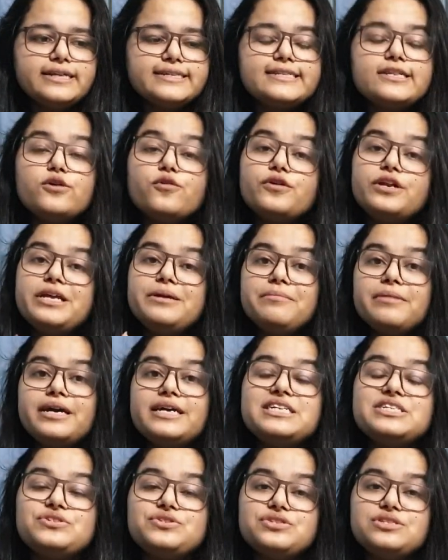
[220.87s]
slowly my
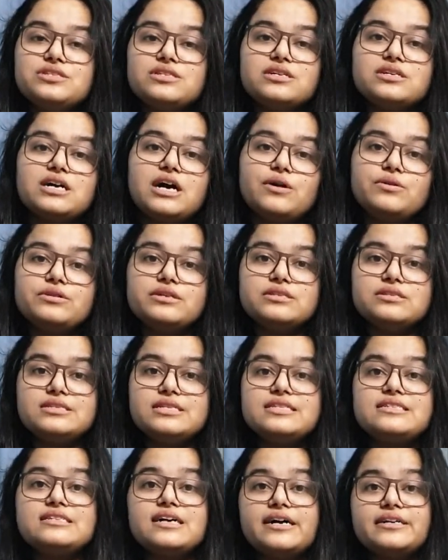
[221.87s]
interest in
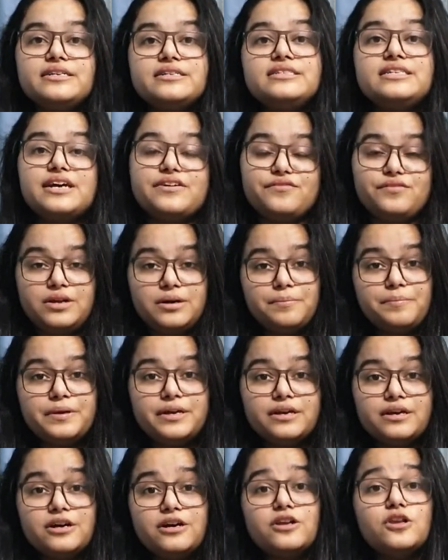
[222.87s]
accountancy started
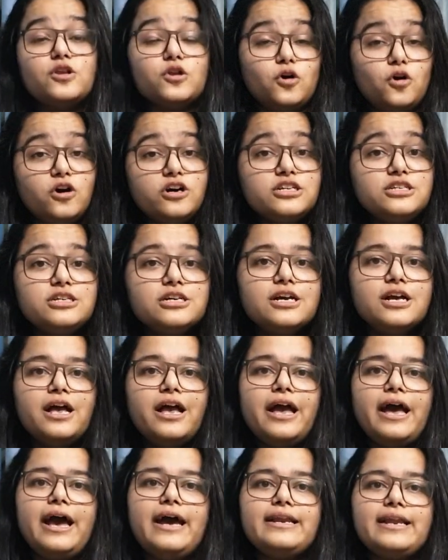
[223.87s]
developing a lot.
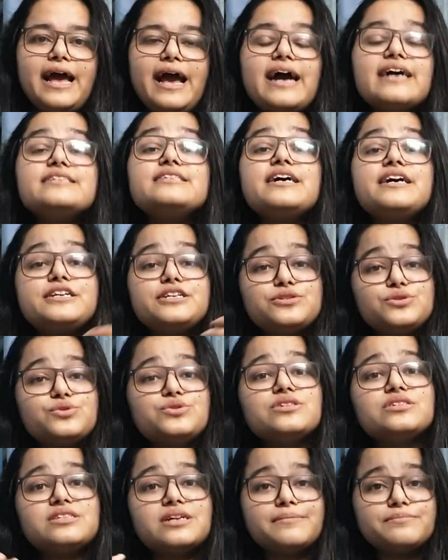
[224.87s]
And as I
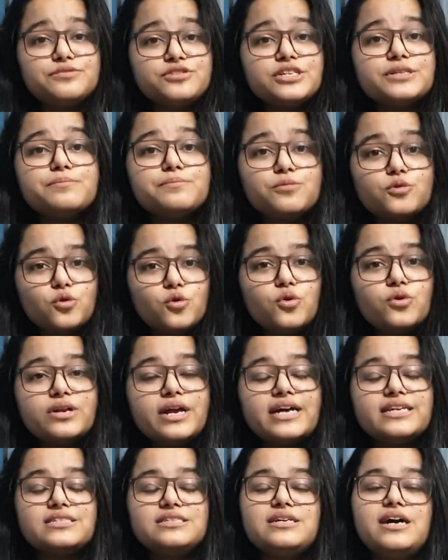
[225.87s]
understood the subject more,
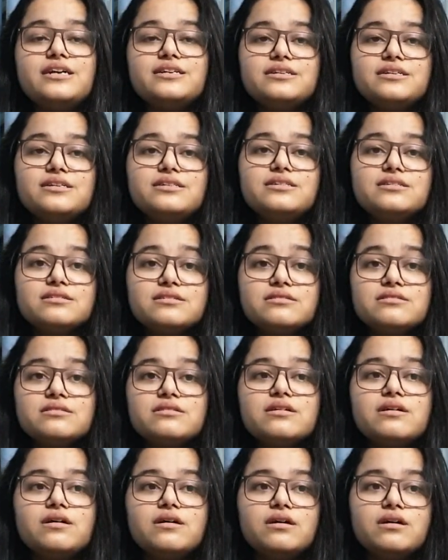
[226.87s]
I started
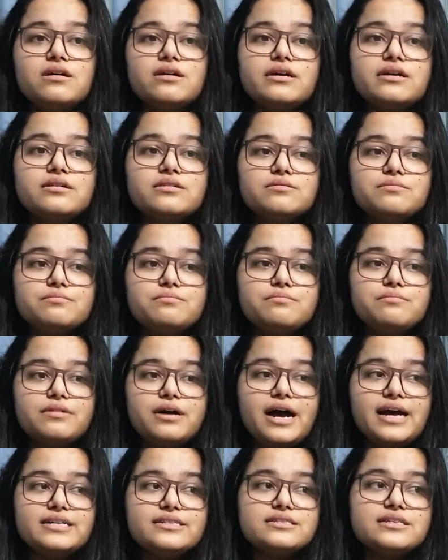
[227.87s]

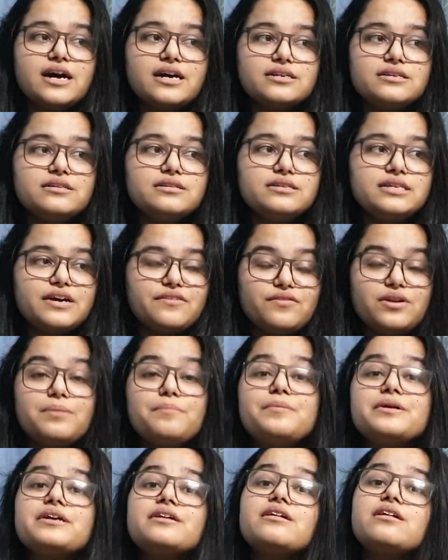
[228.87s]

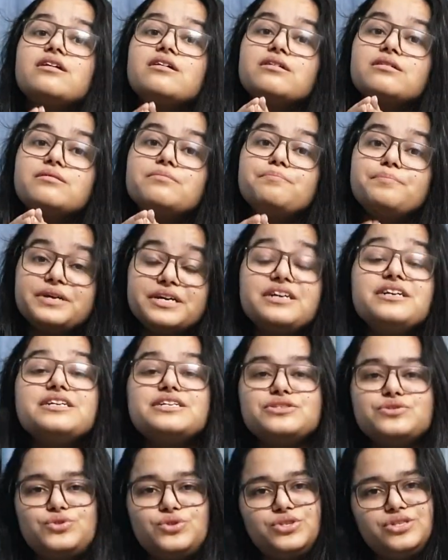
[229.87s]
developing a bigger
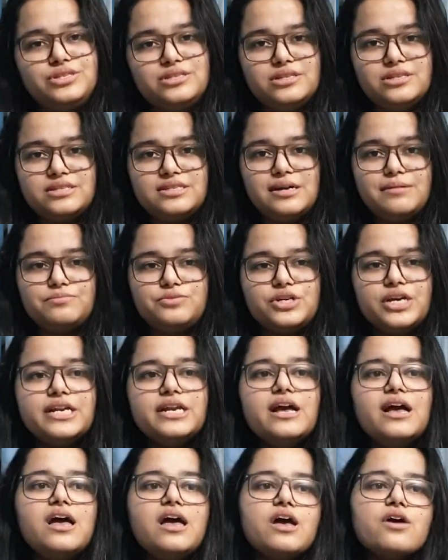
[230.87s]
interest in the
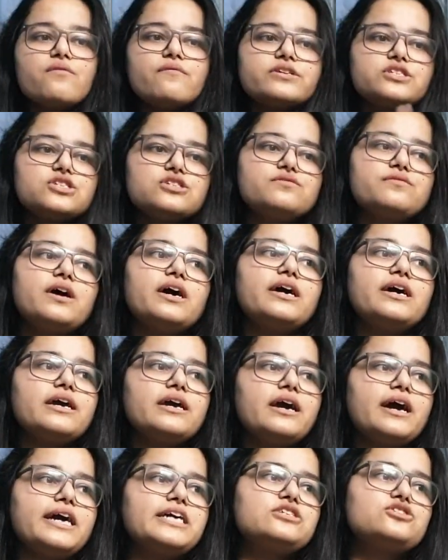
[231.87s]
subject, which is
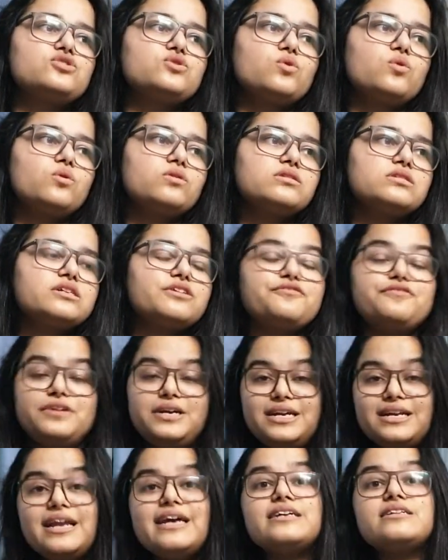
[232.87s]
why I chose a
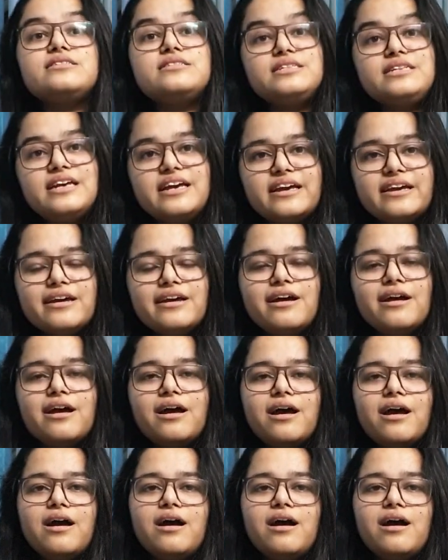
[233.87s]
field like CA,